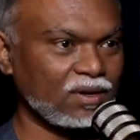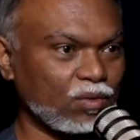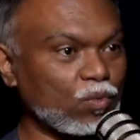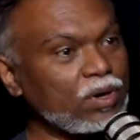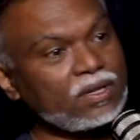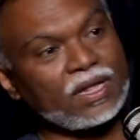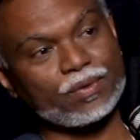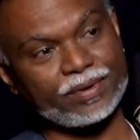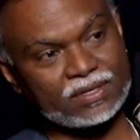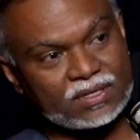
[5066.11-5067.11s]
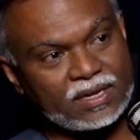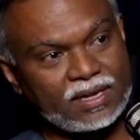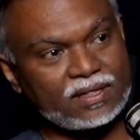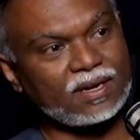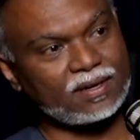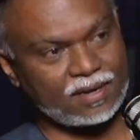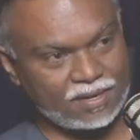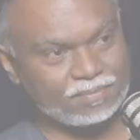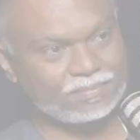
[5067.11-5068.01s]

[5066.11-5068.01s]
what they were saying that time.